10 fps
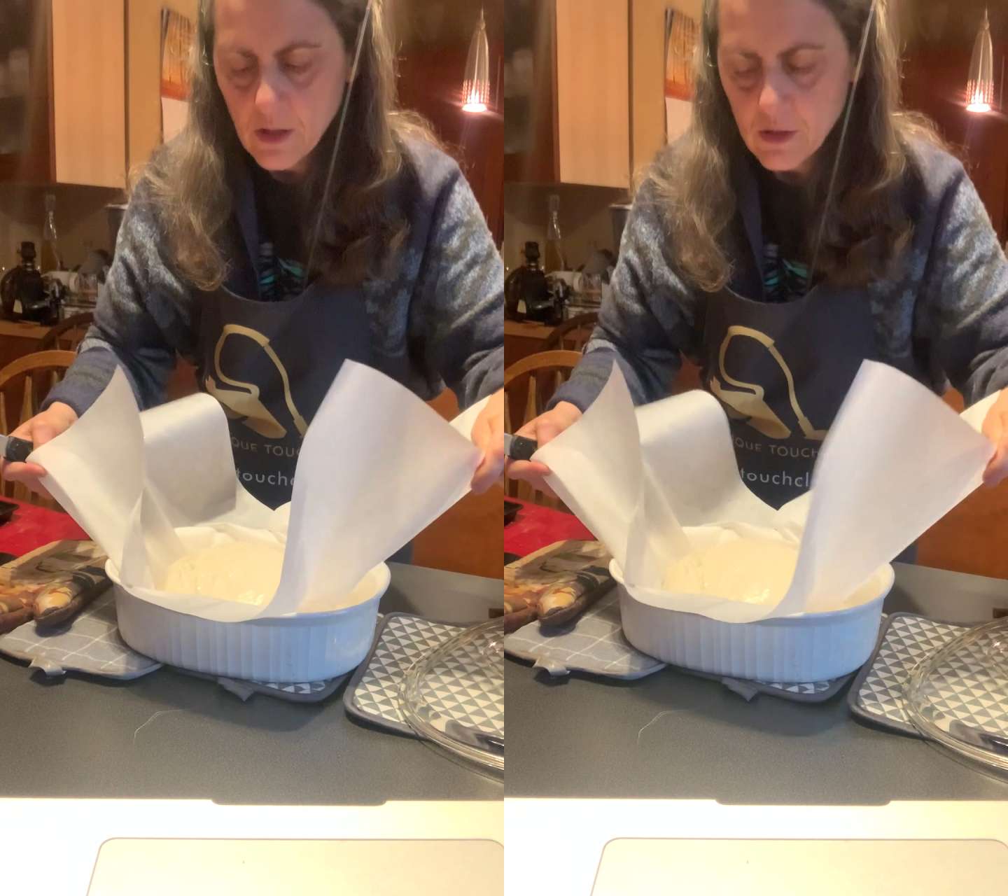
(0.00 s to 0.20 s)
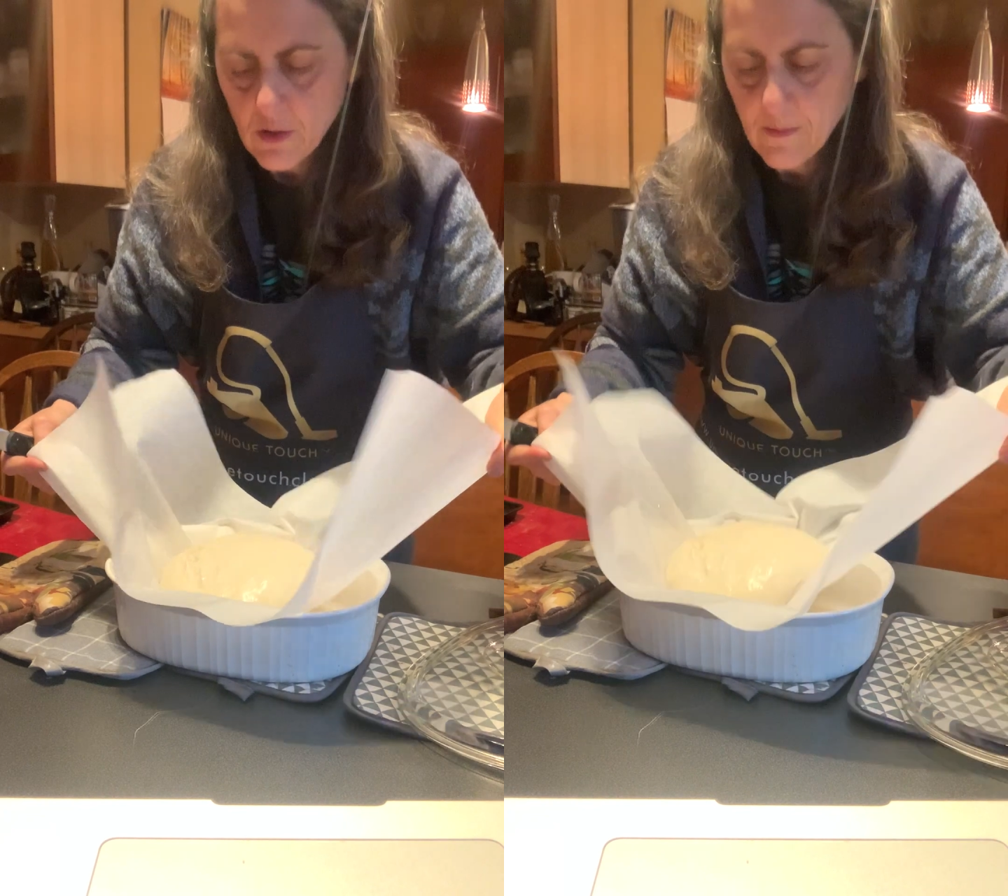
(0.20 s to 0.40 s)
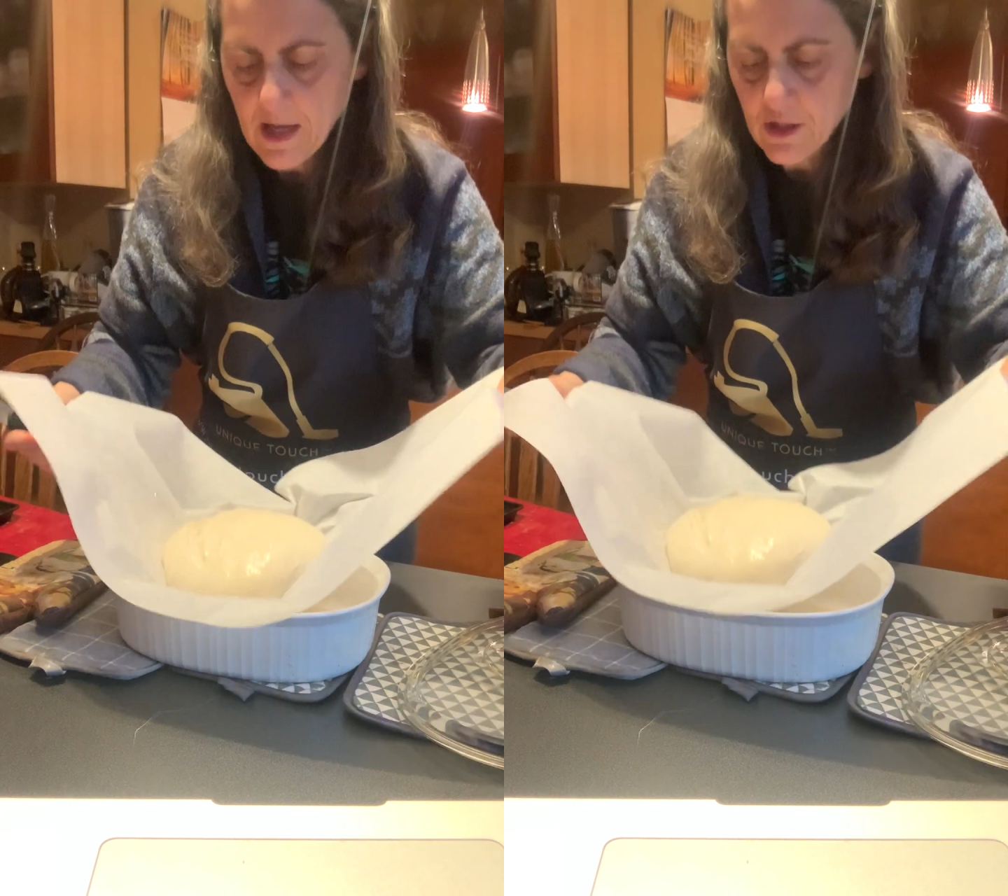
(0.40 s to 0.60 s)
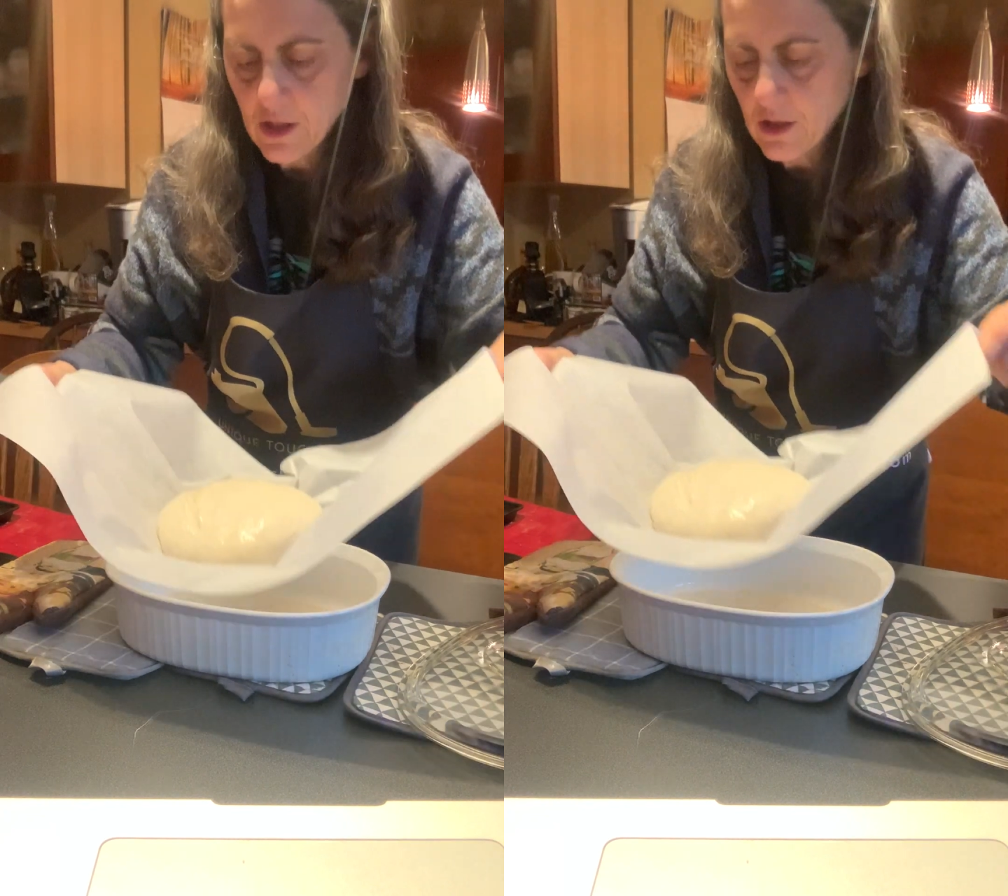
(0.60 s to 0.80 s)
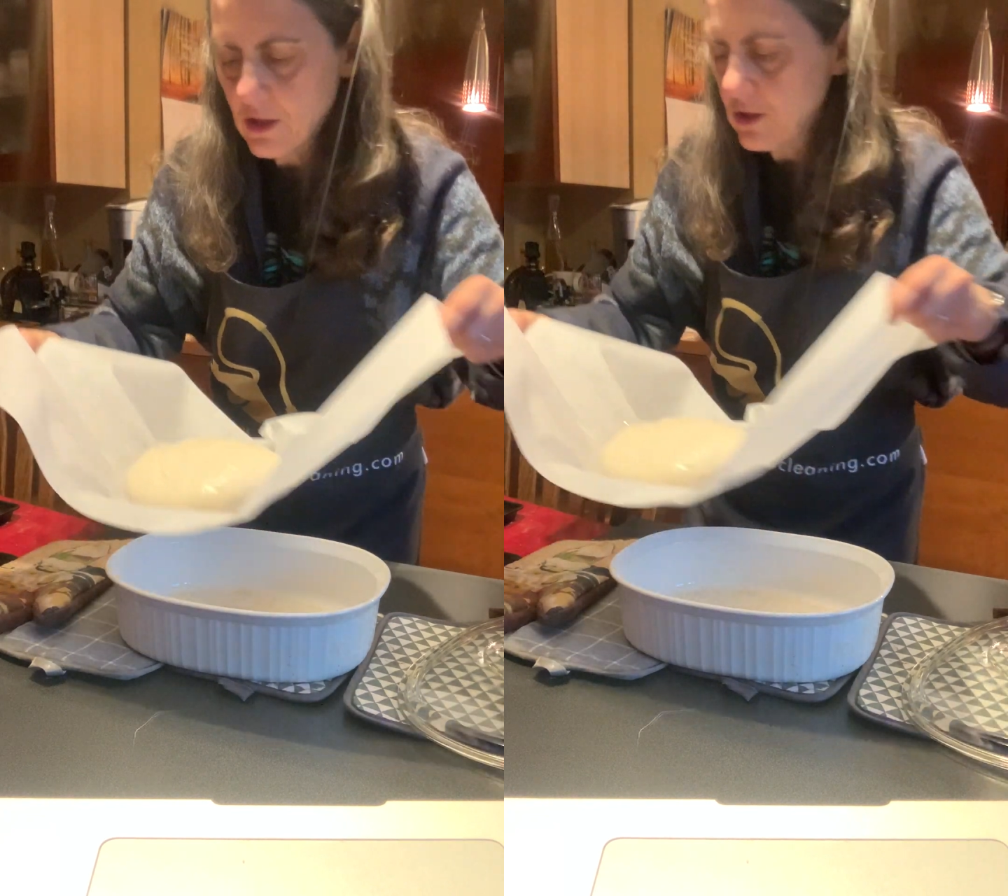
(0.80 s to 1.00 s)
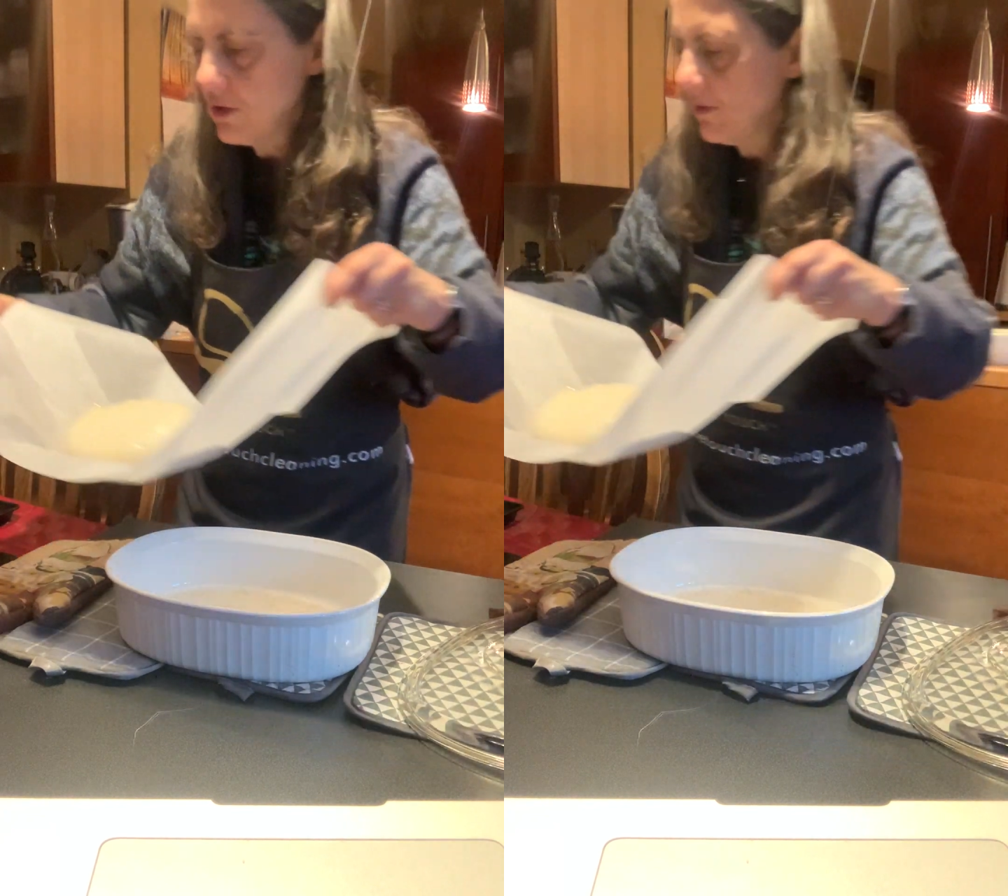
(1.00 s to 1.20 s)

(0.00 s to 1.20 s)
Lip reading: So I'm actually going to do